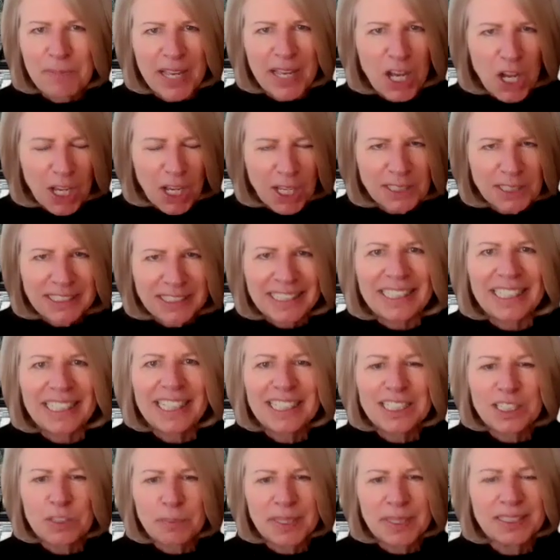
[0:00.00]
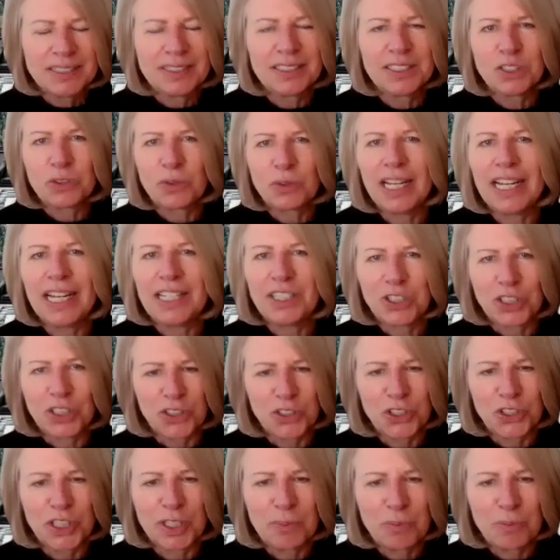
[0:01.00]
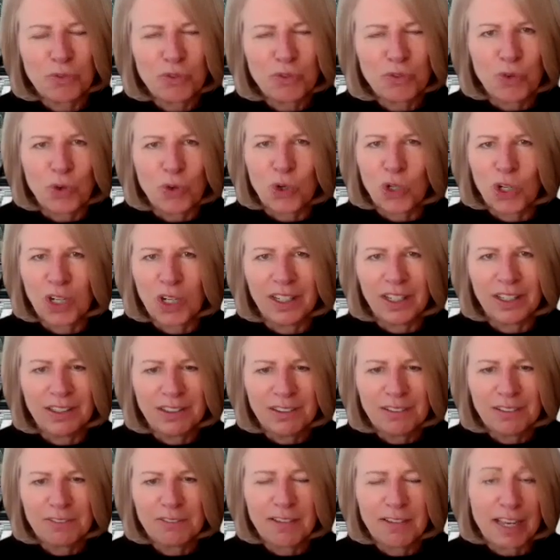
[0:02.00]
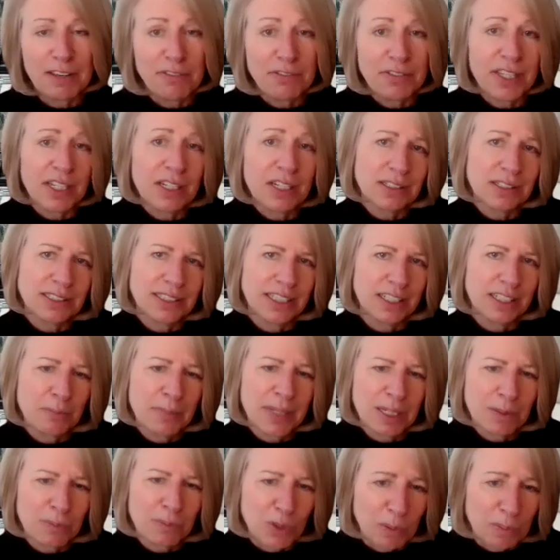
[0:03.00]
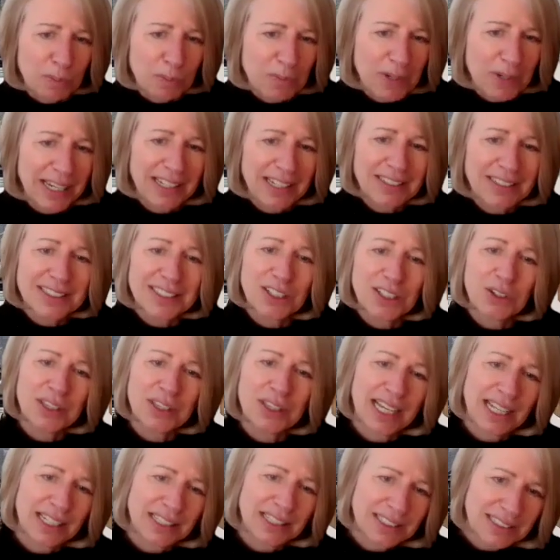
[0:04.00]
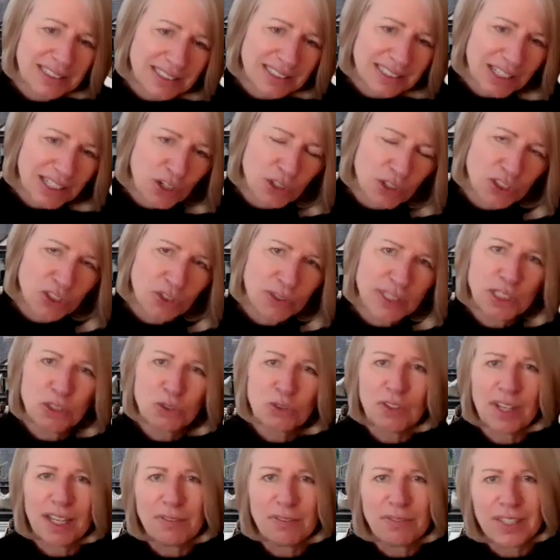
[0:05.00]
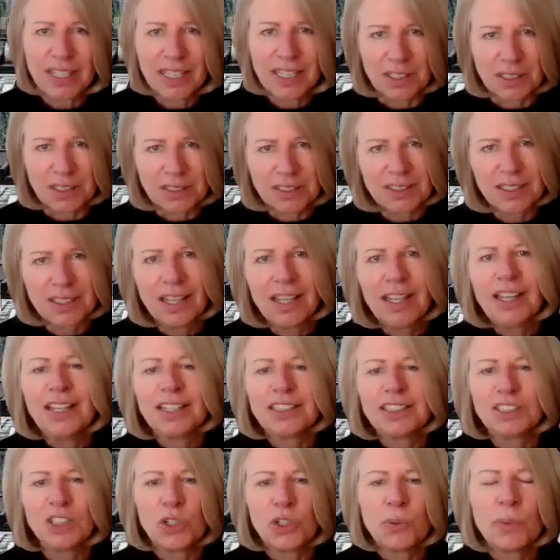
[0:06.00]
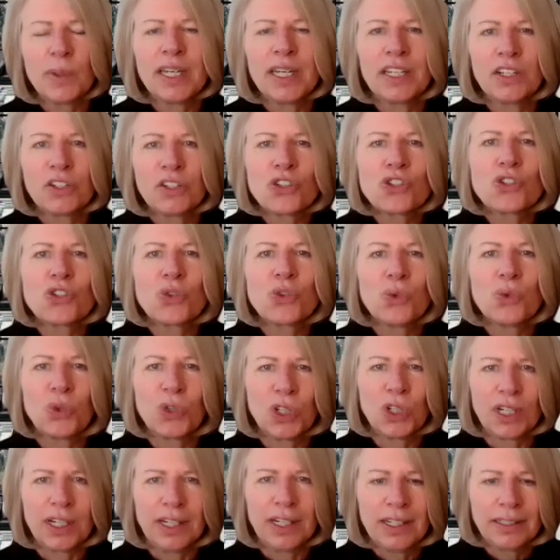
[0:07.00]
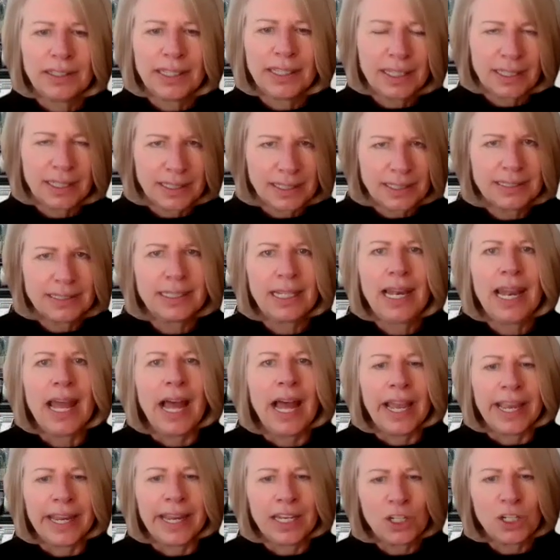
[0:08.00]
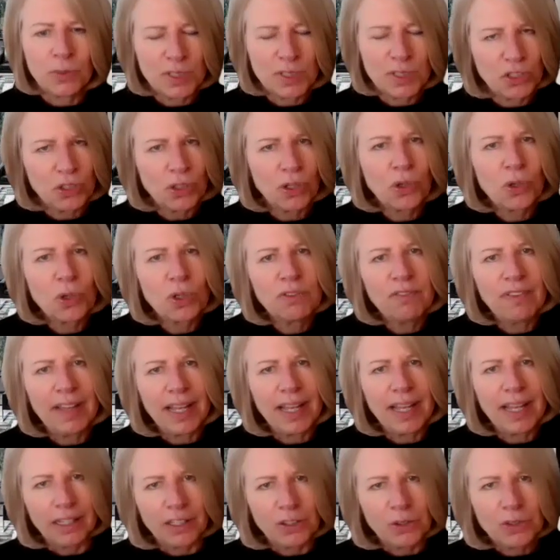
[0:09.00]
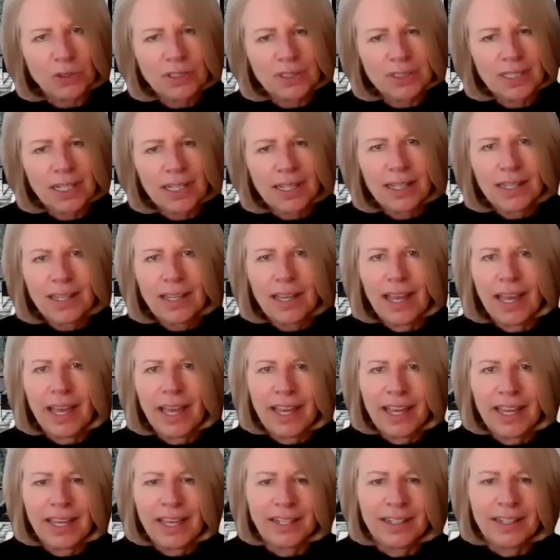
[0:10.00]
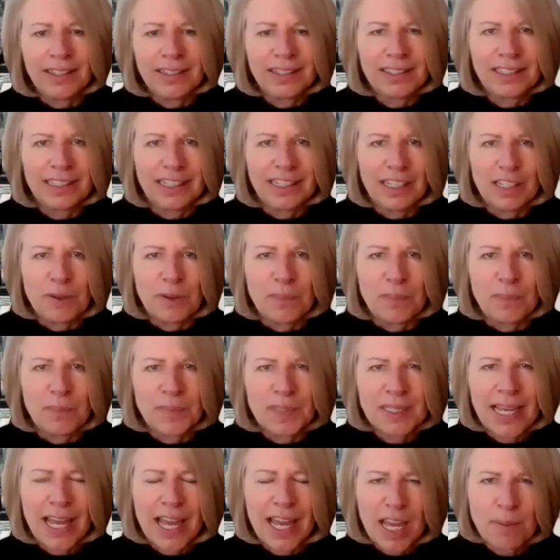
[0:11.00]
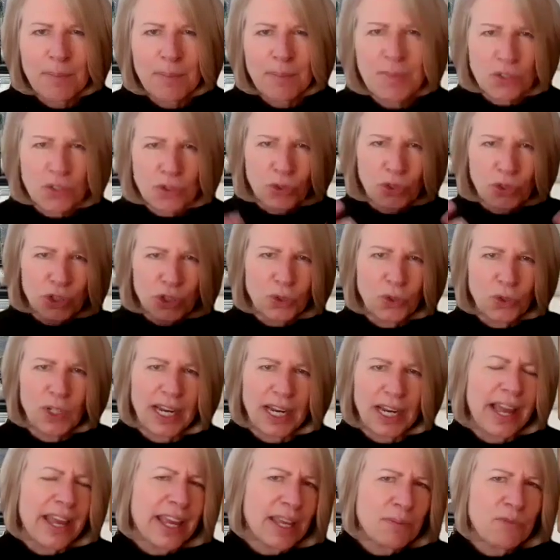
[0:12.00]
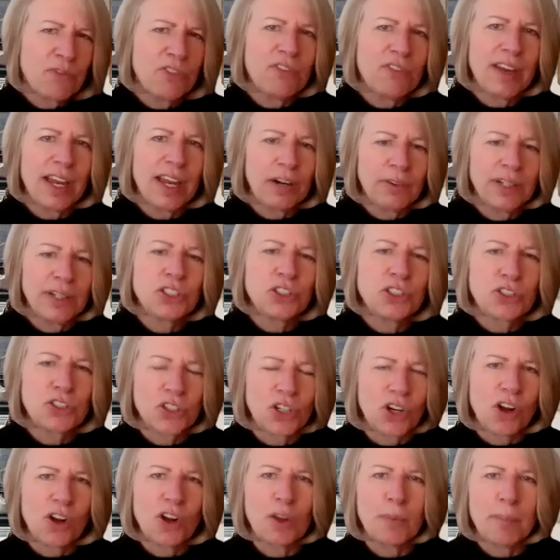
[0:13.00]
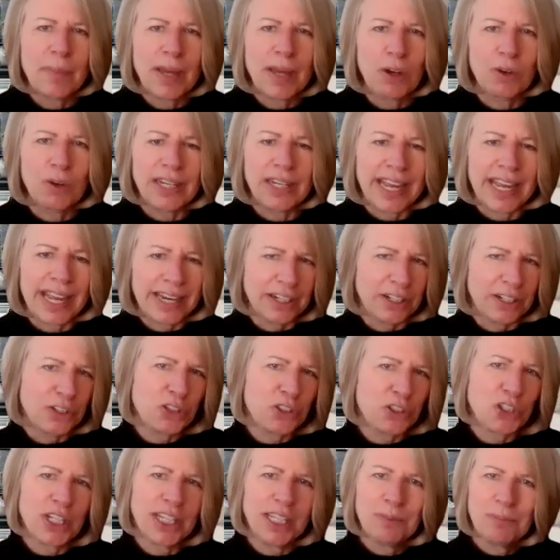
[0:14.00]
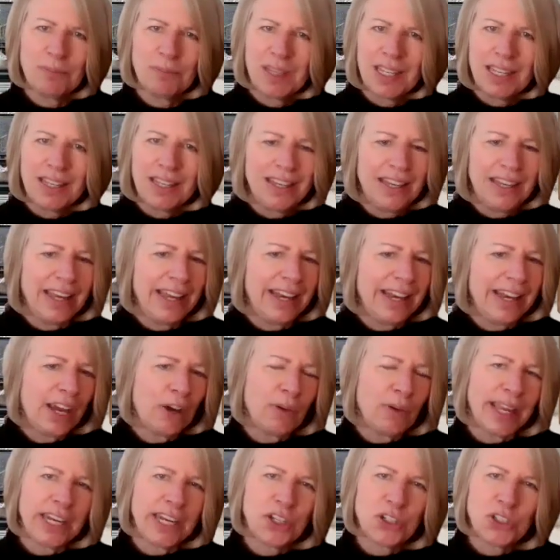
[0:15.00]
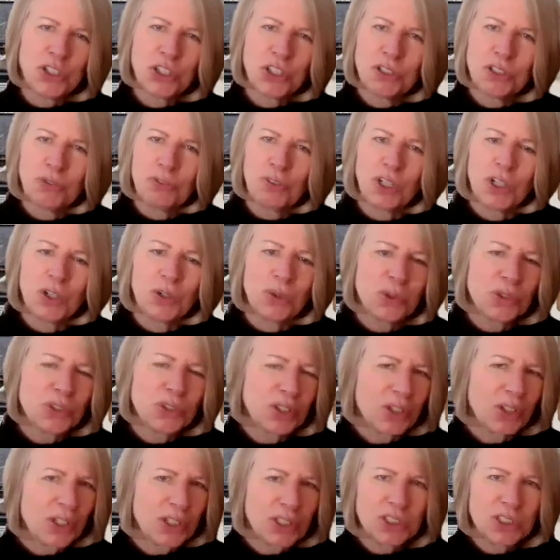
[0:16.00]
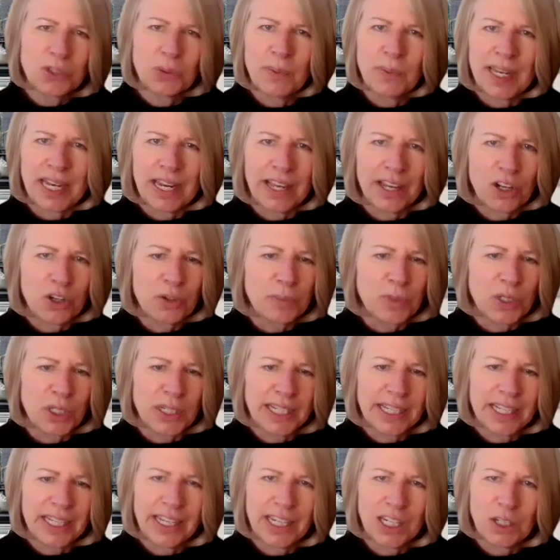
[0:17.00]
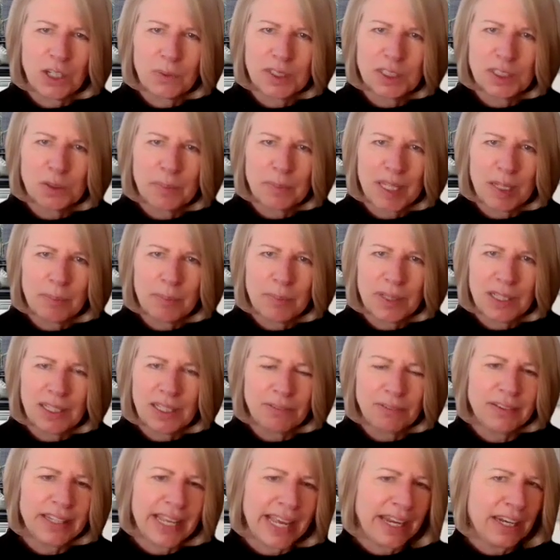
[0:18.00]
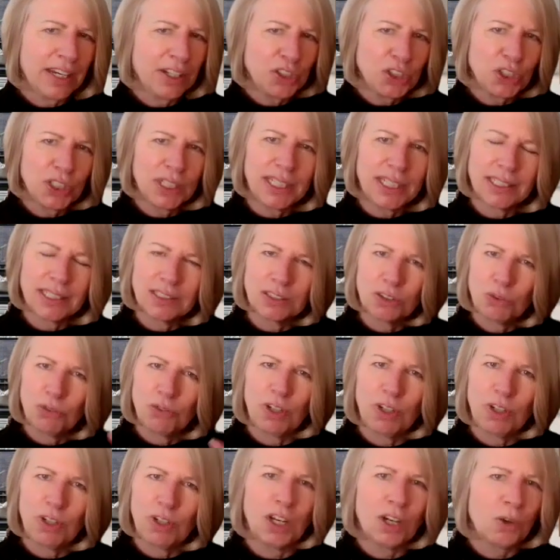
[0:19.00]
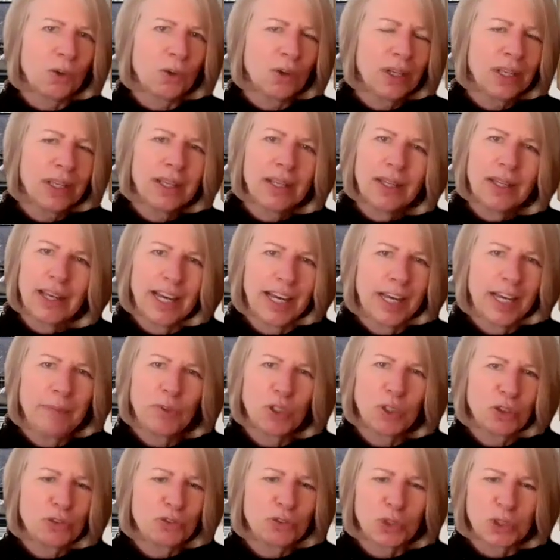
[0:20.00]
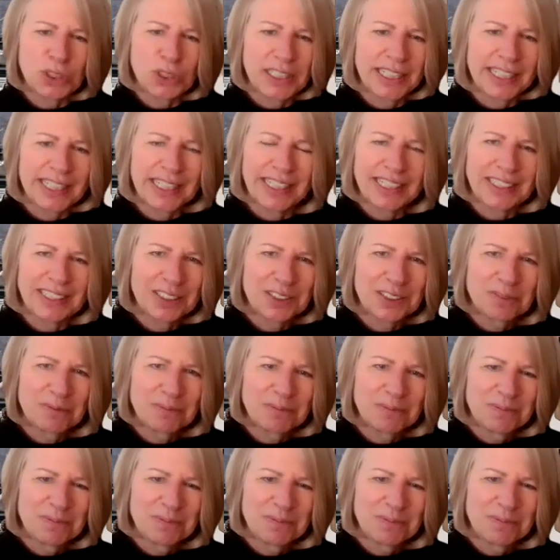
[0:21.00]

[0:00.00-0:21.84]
Because it is a business relationship for 5 years at a minimum, right? So that's 3 to 5 years. So you want to ensure that it is aligned with your core values. And time is too short. I am very strong about energy and how energy flows. Also, when I communicate with people, if the energy doesn't flow, I'm not forcing it.